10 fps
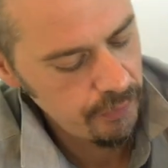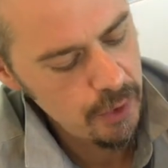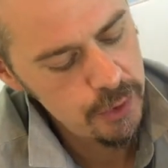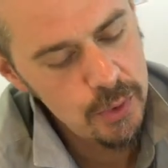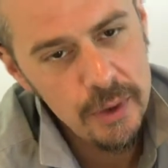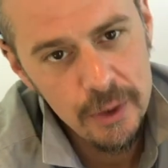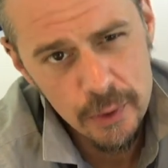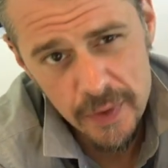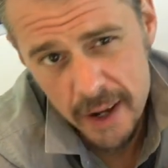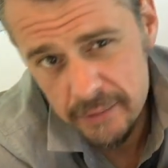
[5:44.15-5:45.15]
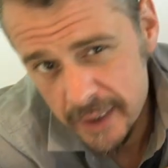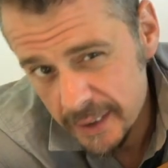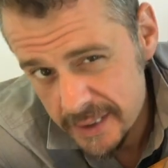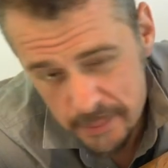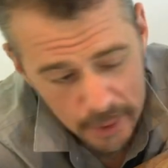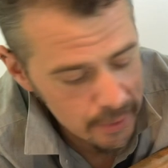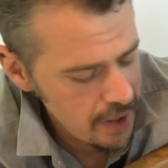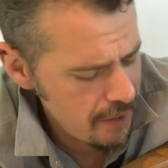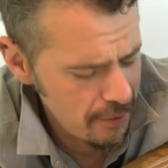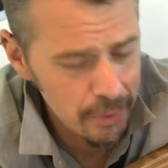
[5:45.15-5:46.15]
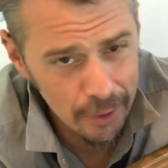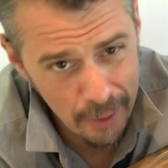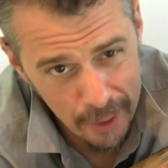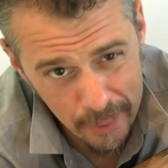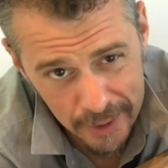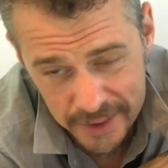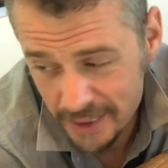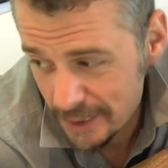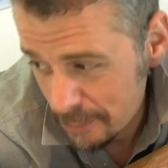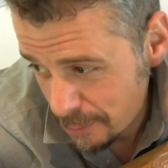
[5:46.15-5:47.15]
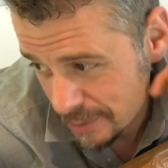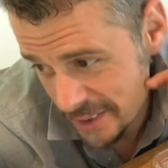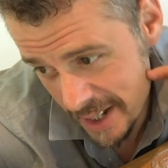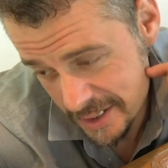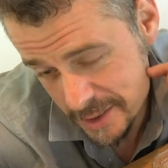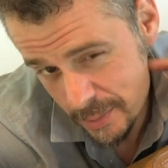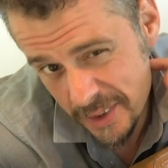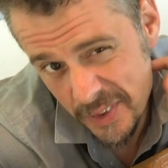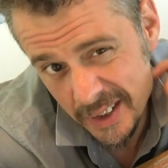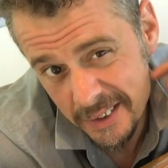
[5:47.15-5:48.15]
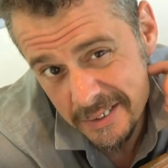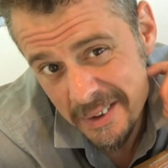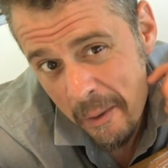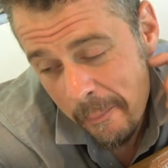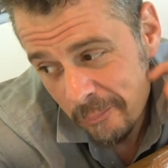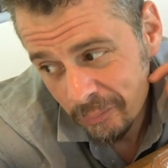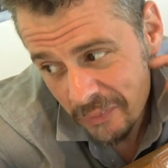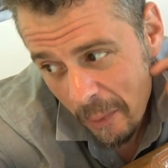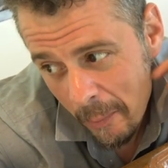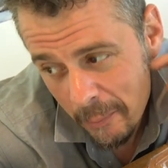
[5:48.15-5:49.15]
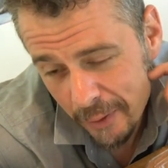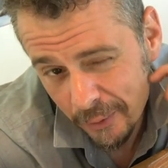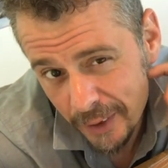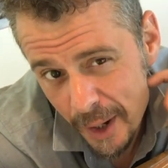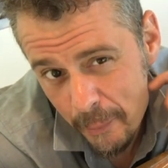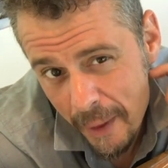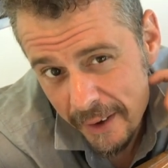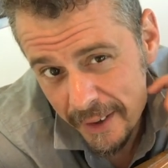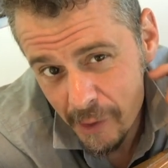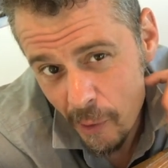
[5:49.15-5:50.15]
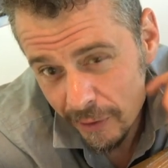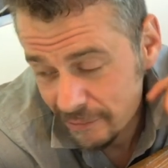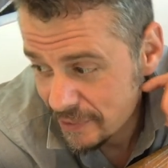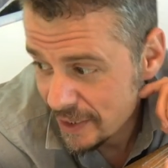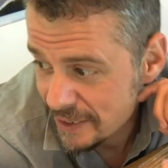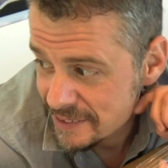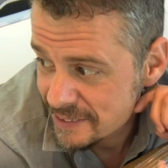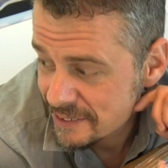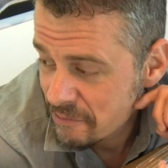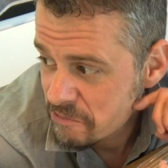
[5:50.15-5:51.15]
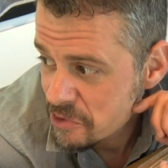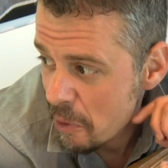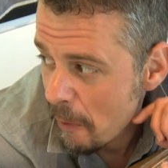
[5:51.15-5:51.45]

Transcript: sort of North African, except they would never put cranberries in it. They would put dates, but the thing is, my really hot man ate all of the dates. So